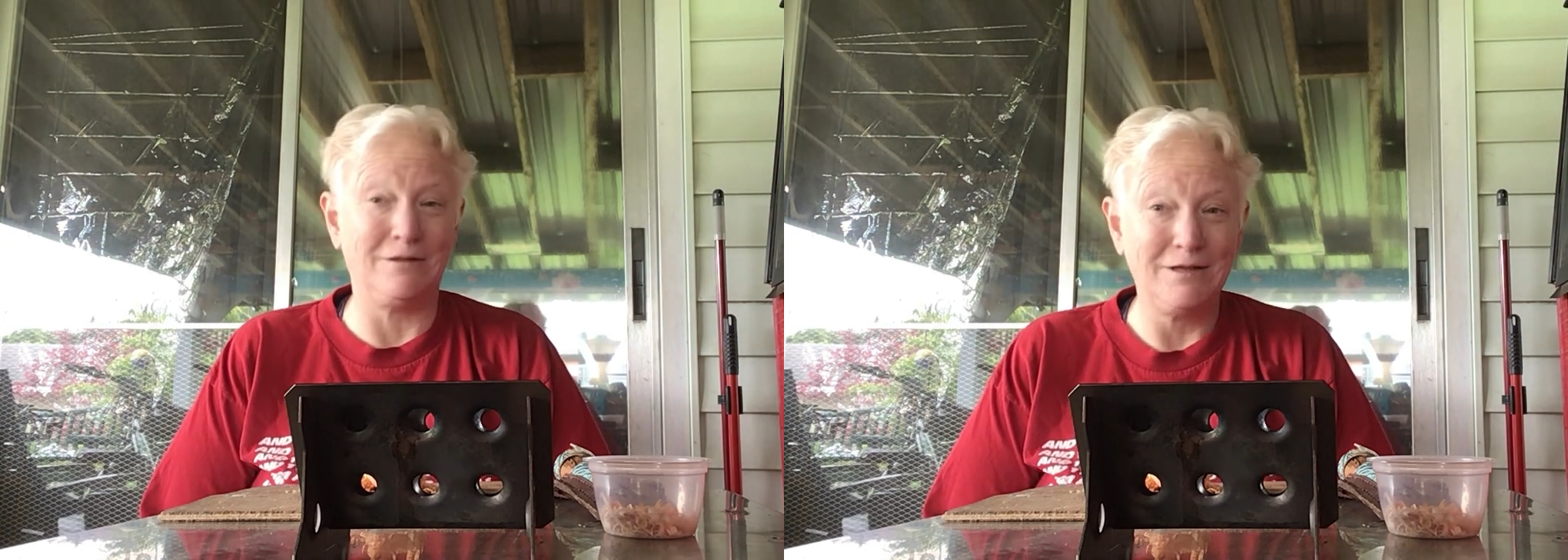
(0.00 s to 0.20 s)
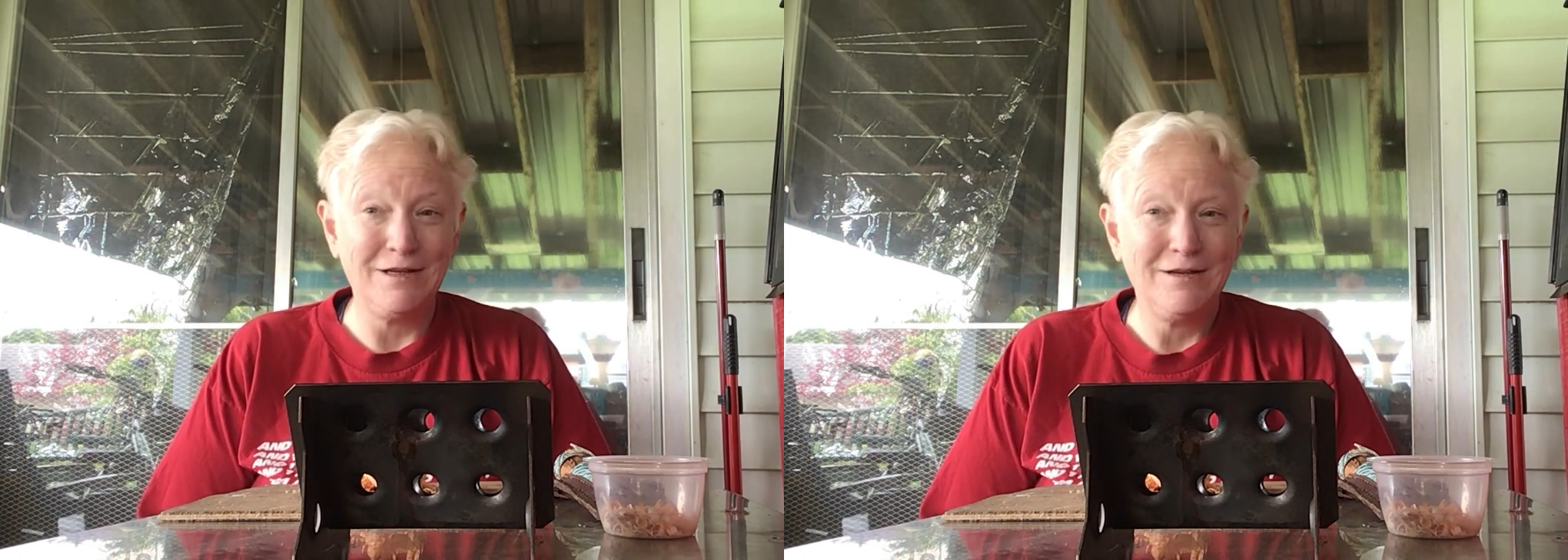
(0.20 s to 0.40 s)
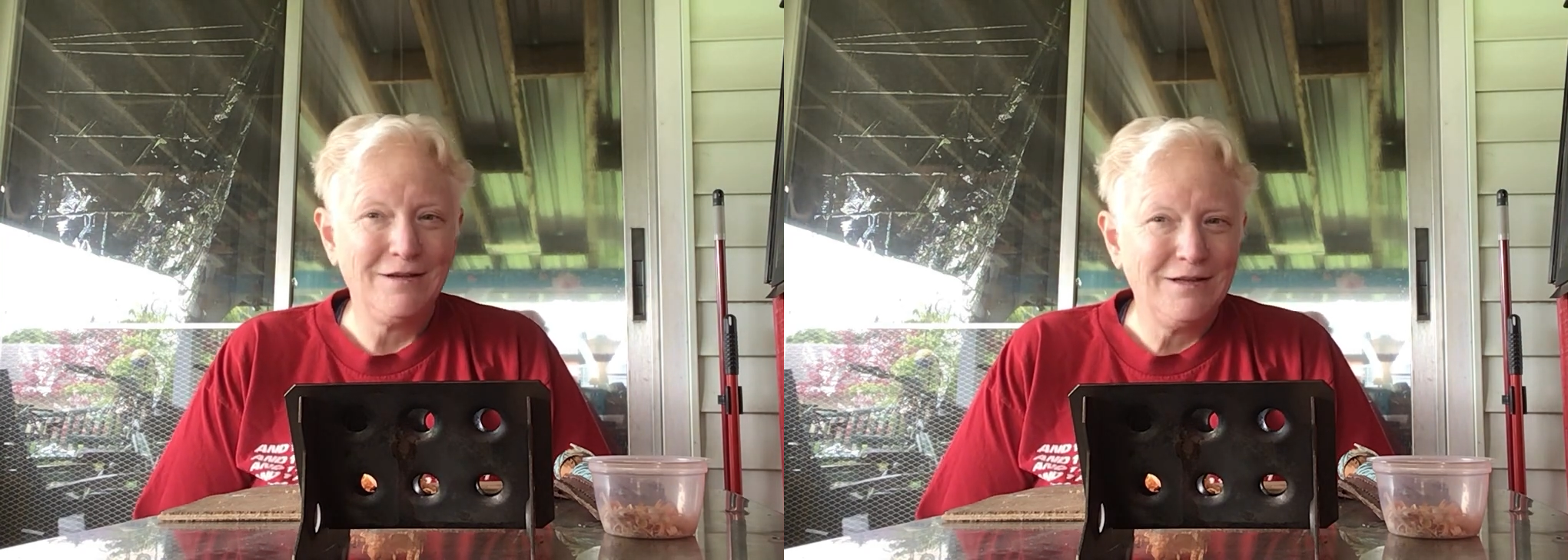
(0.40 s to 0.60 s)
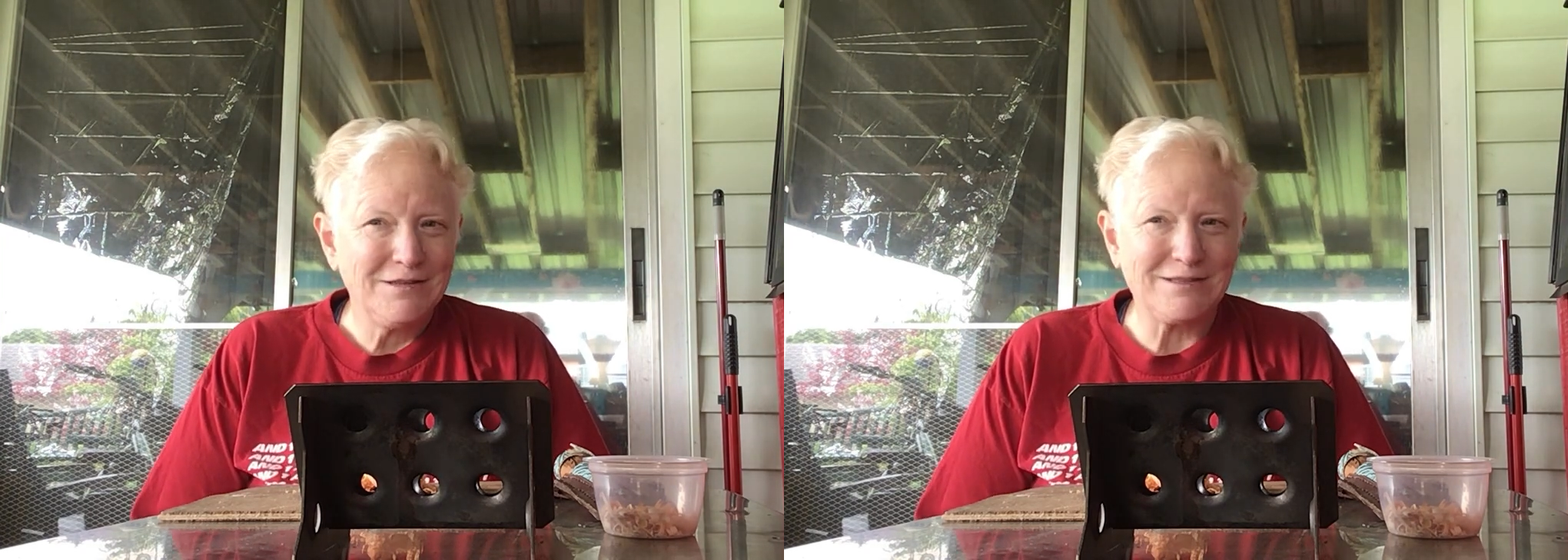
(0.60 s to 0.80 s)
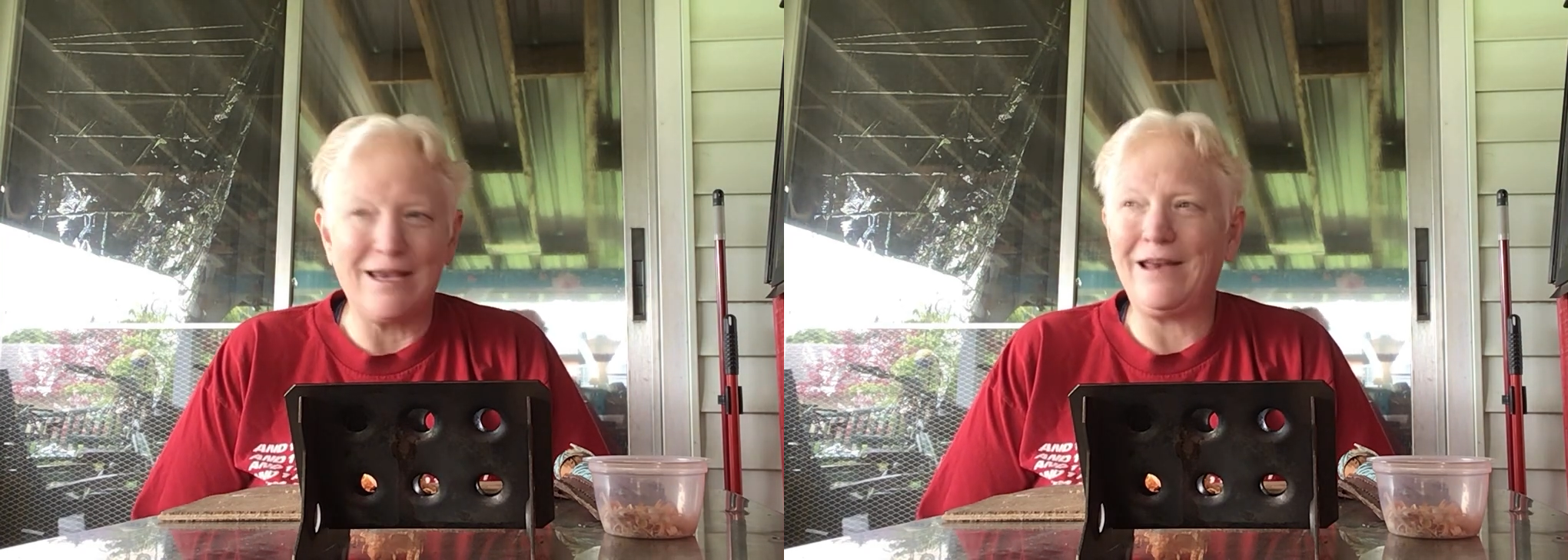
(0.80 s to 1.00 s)

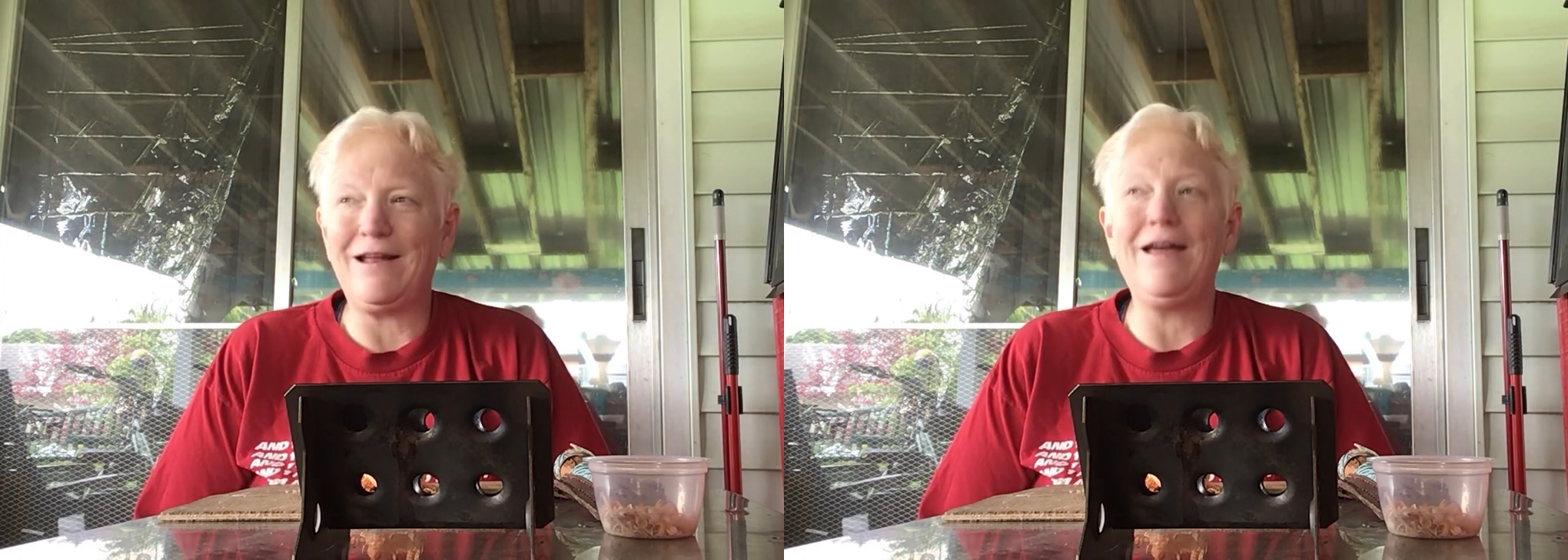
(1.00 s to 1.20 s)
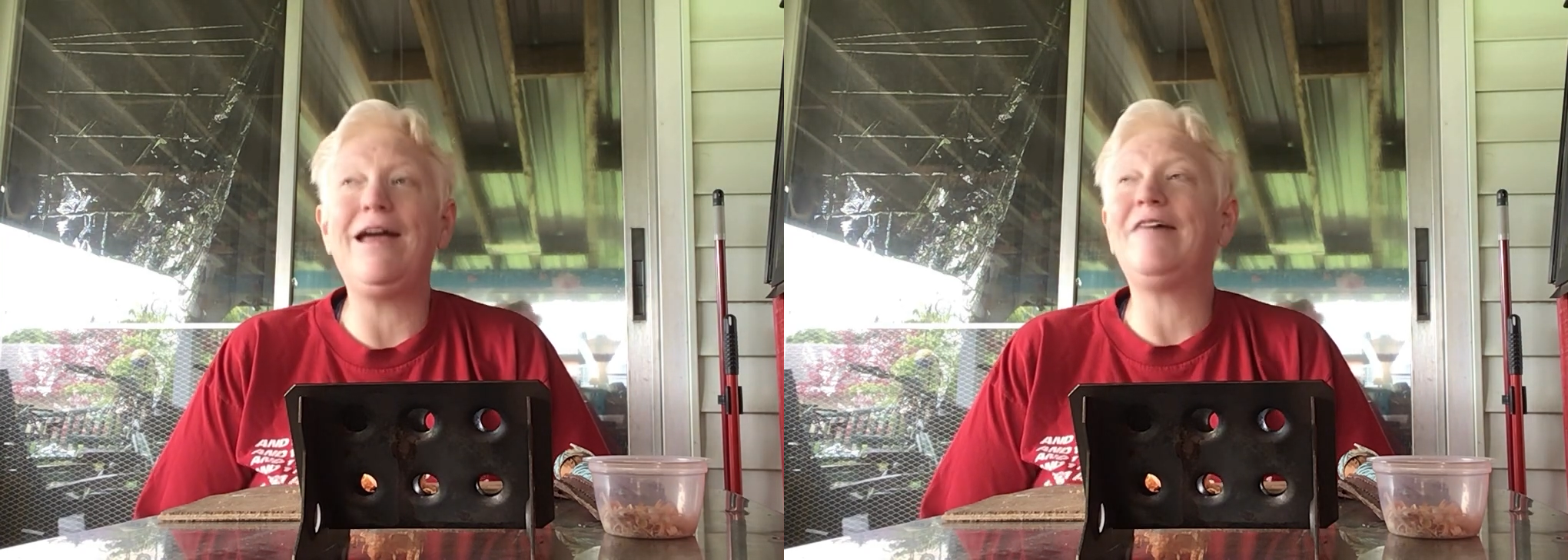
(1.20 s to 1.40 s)
saying I